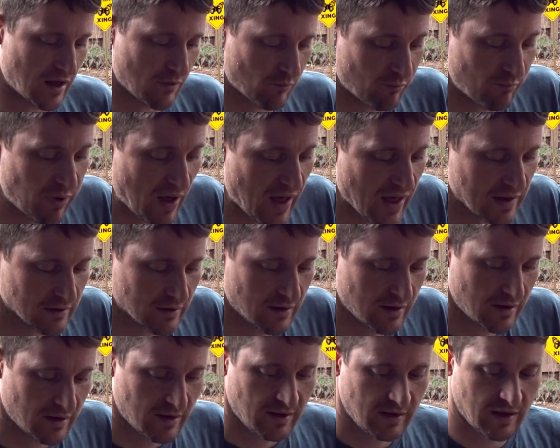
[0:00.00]
But
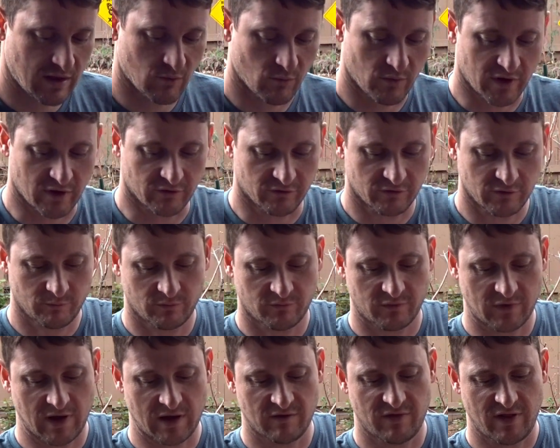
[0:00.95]
it was,
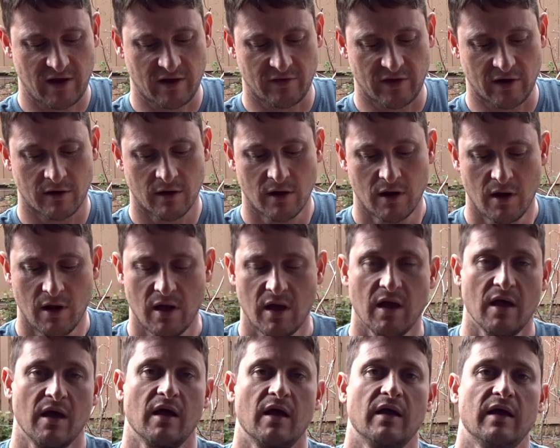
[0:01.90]
got a fly in there,
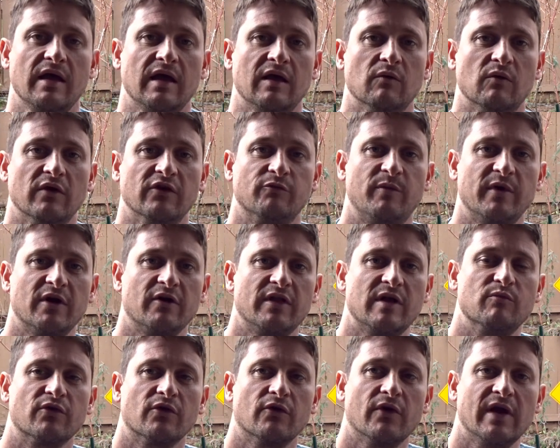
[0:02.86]
it was Beerly
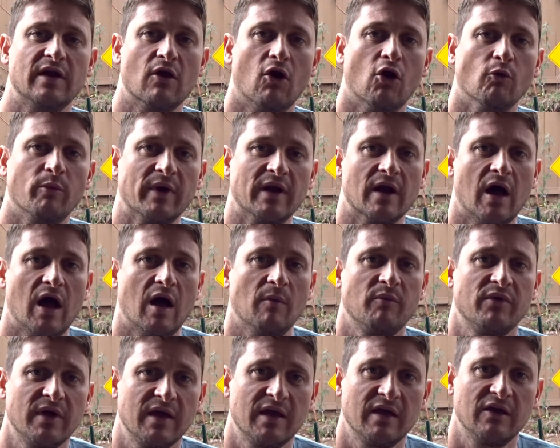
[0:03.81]
Brewing opening up
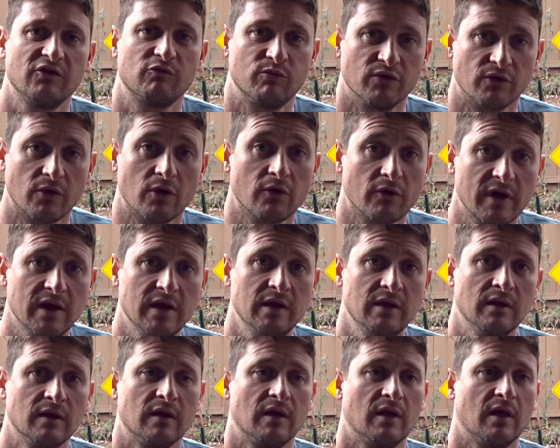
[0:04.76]
his brewery,
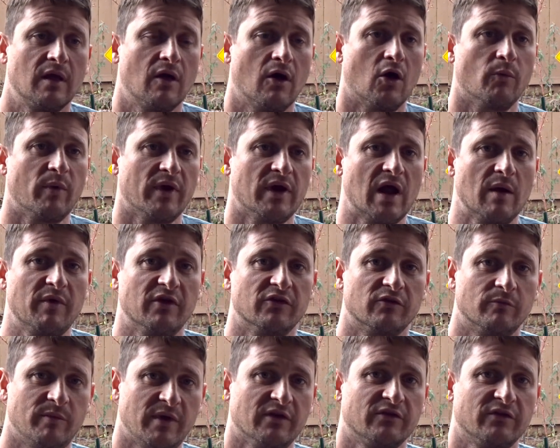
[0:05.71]
opening up his
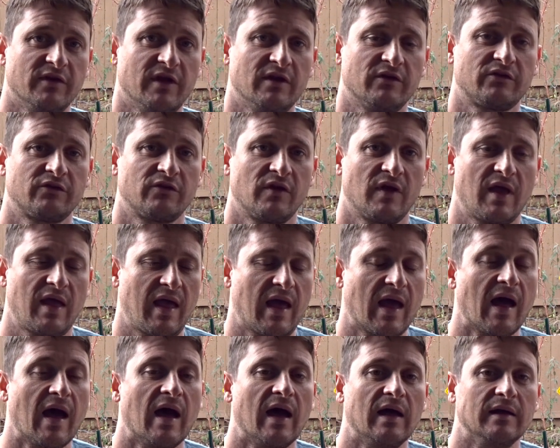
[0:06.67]
business,
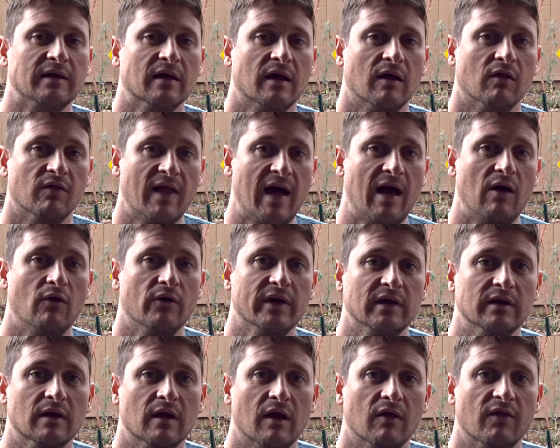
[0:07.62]
and
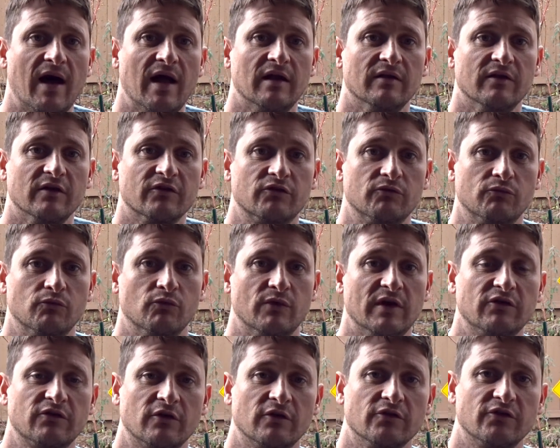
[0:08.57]
allowing a lot of this
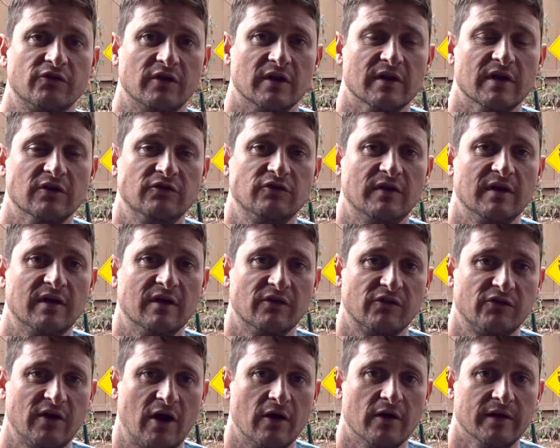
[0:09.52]
research to initially get
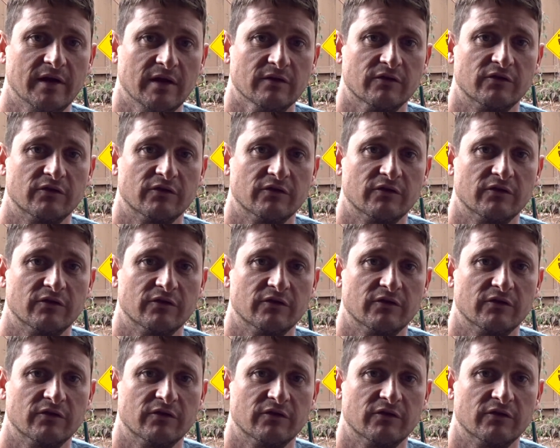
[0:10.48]
started.